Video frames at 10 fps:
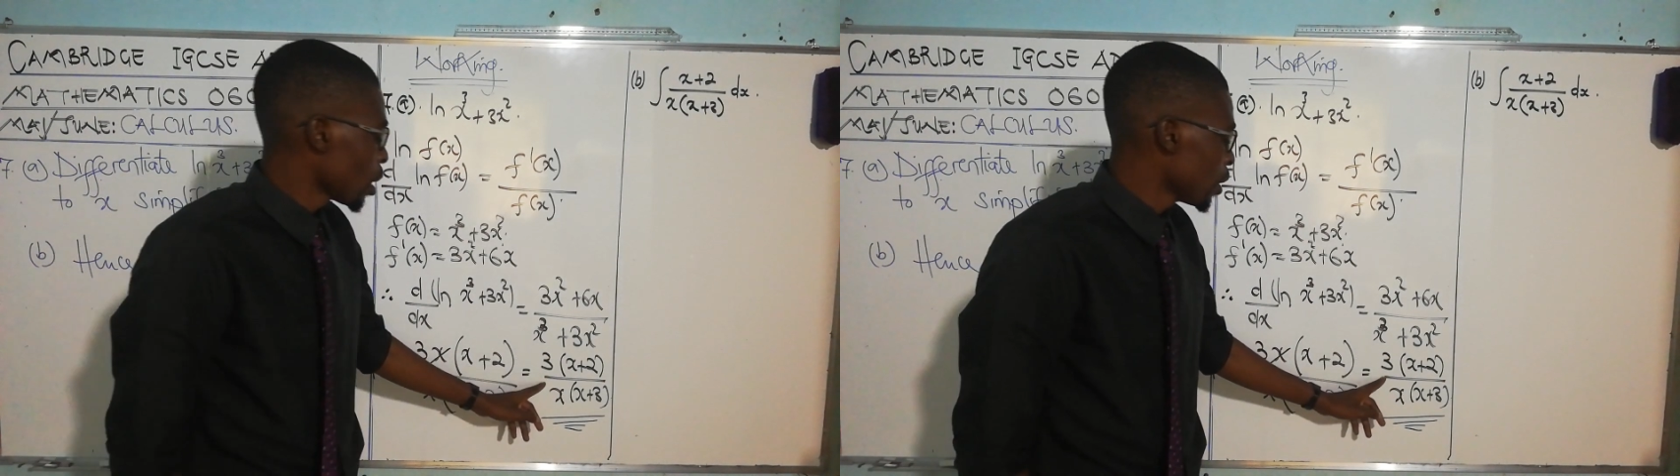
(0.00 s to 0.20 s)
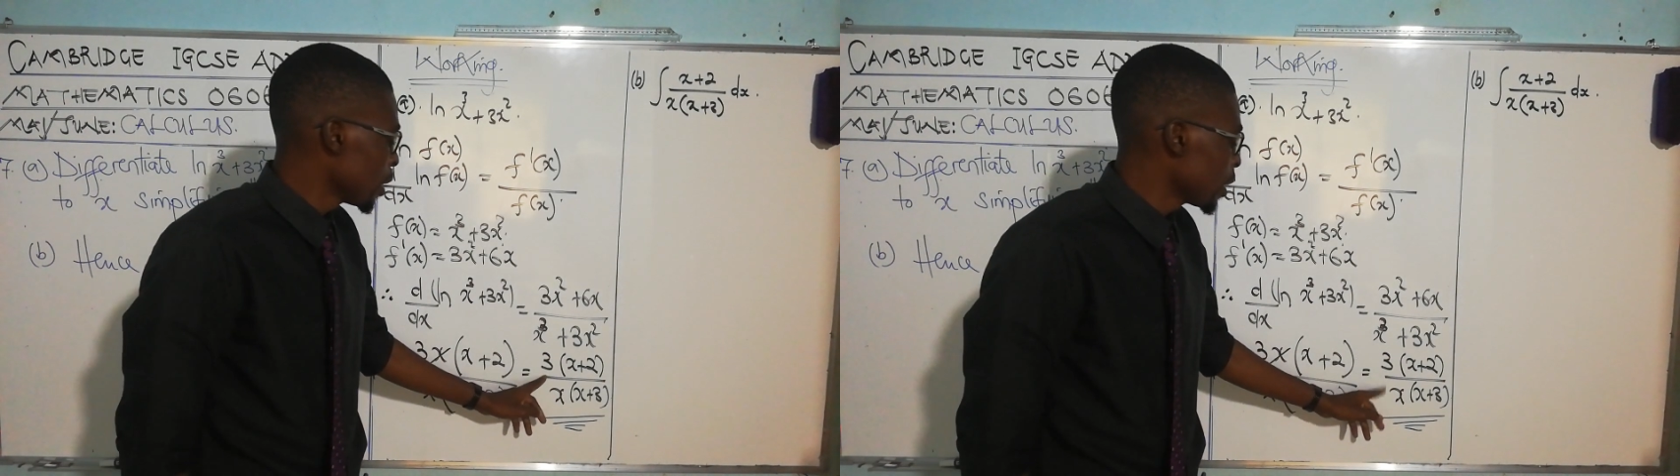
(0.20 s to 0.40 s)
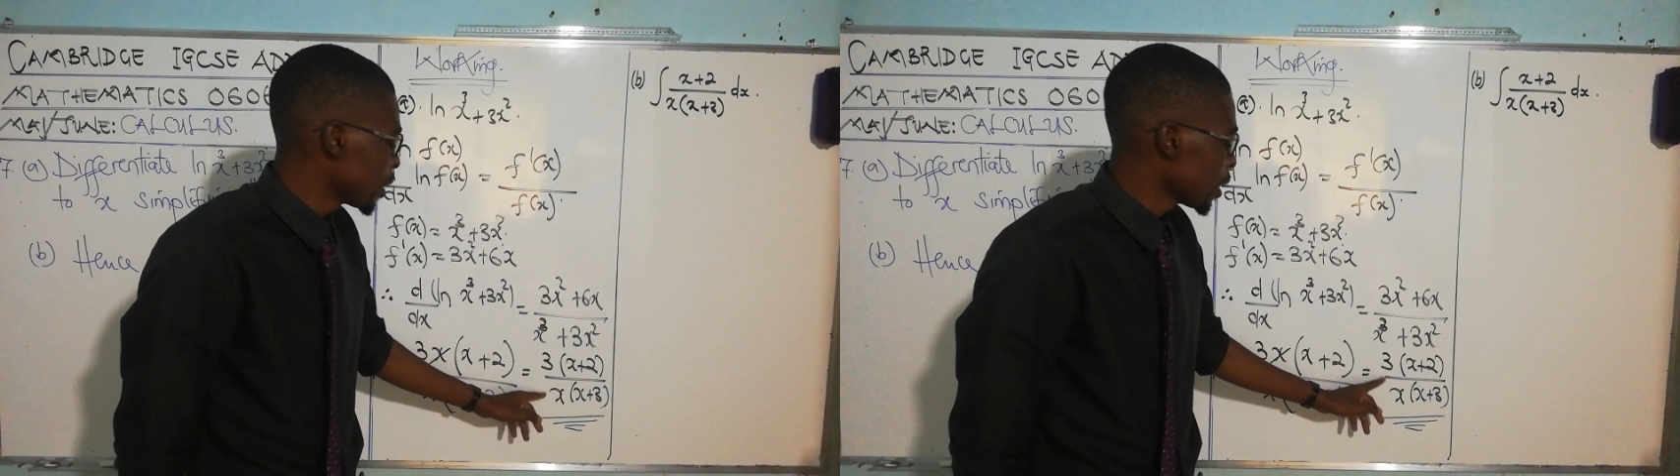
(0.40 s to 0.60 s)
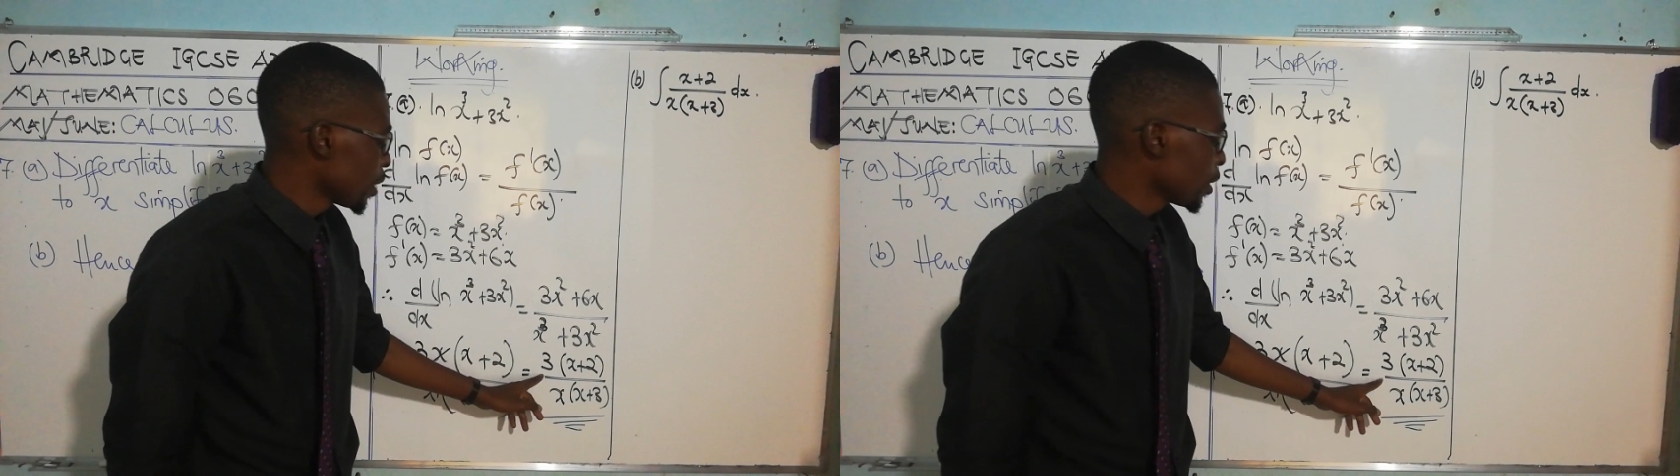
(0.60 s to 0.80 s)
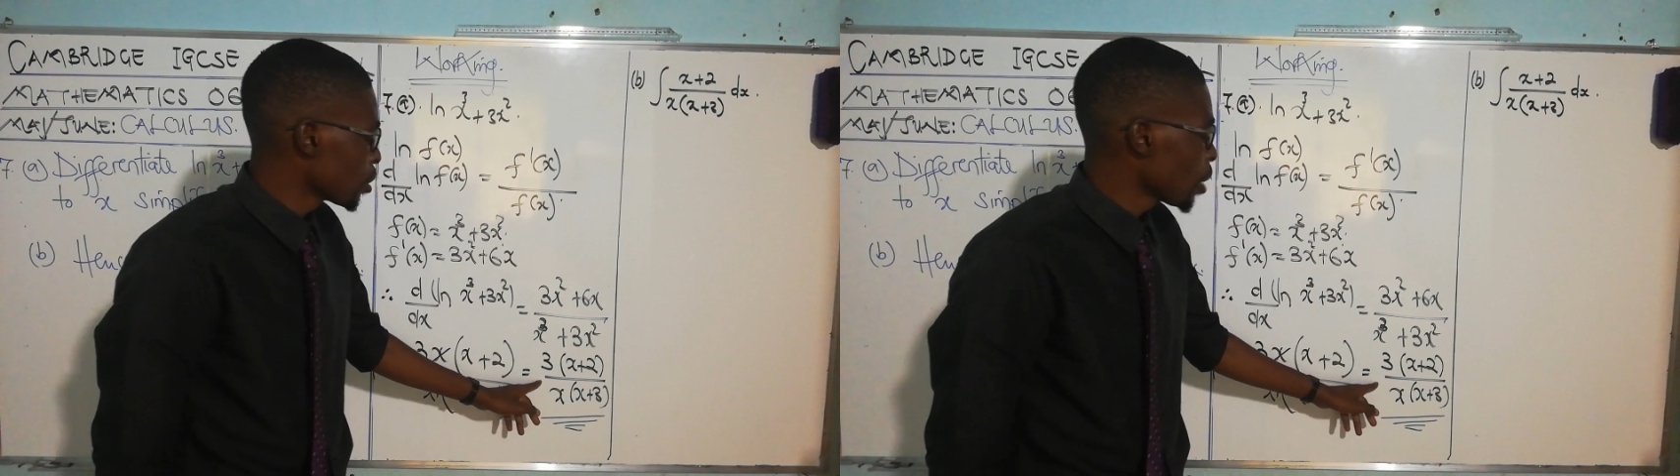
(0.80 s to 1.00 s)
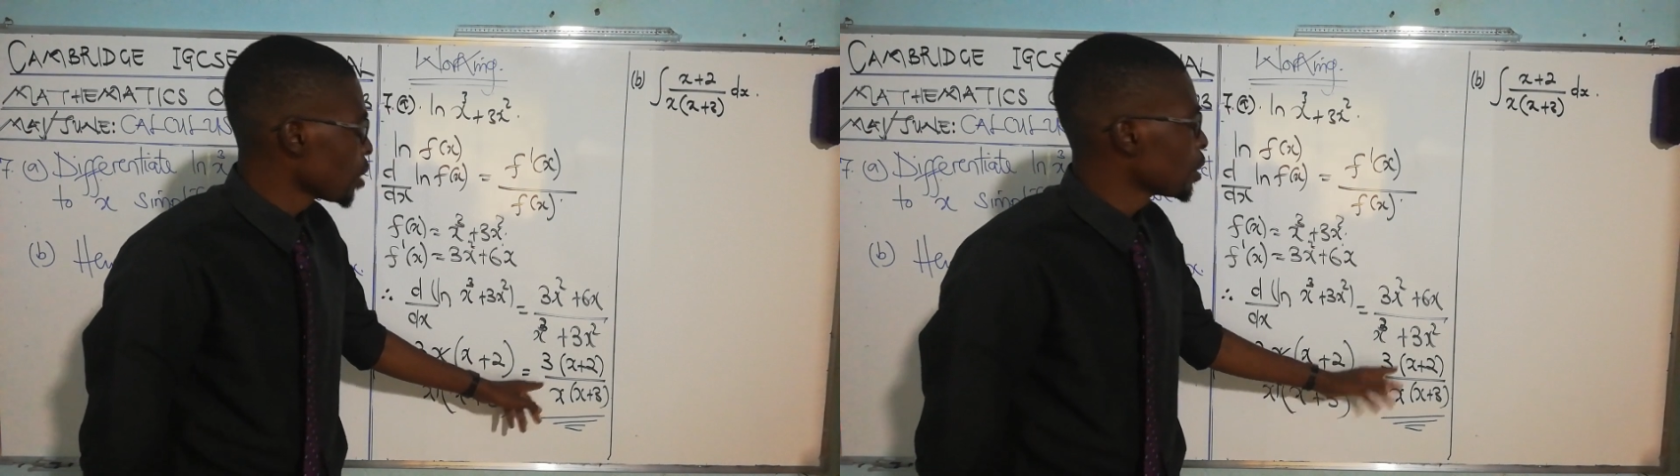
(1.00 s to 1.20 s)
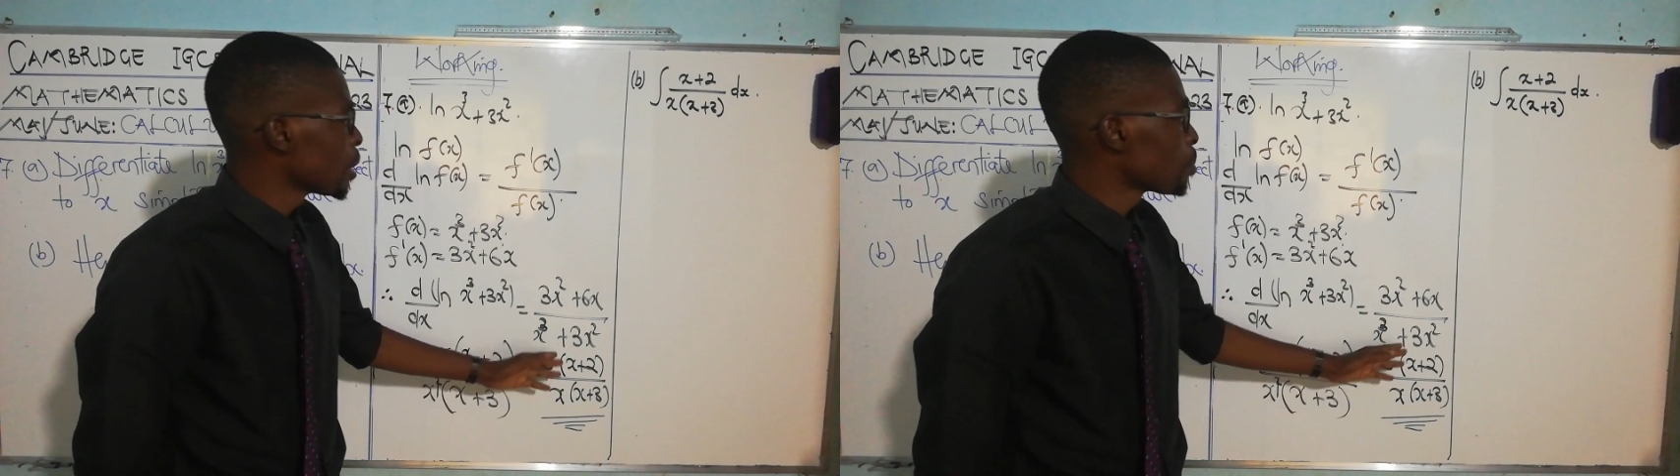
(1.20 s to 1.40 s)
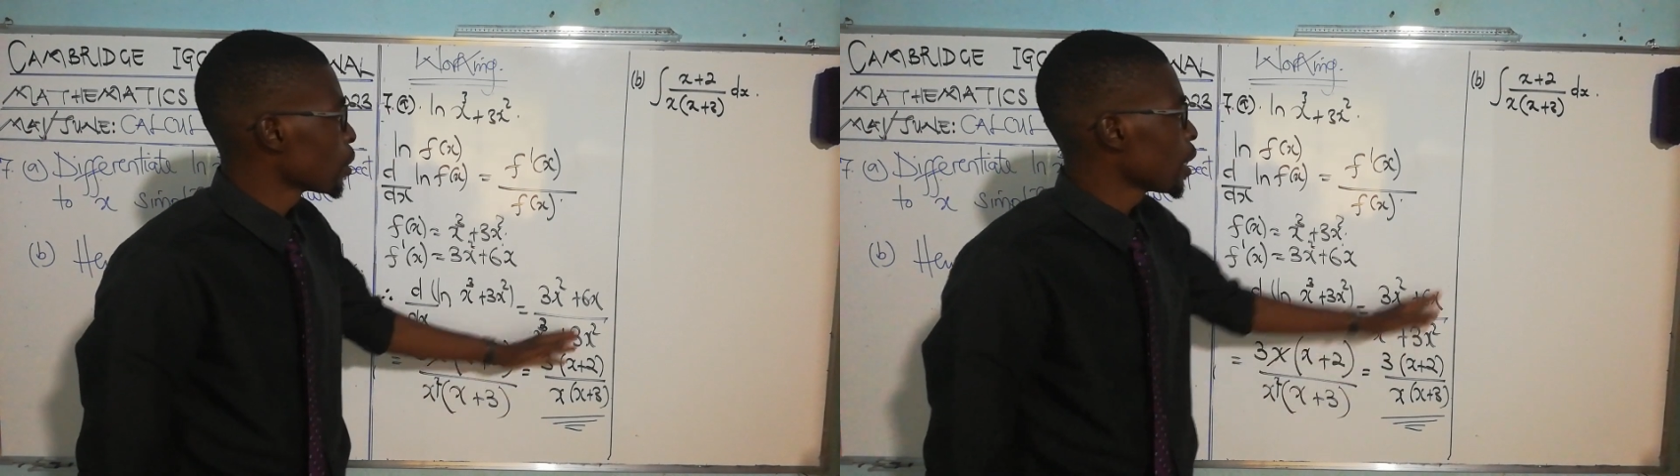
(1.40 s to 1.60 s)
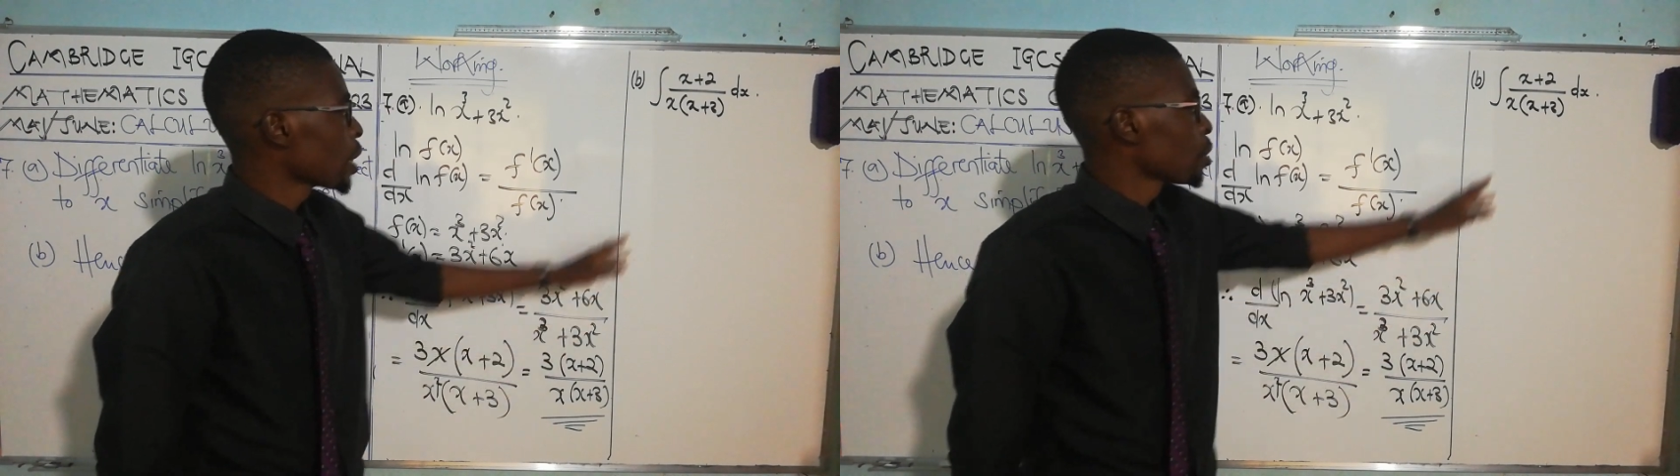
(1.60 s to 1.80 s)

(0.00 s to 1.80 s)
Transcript: this one is a product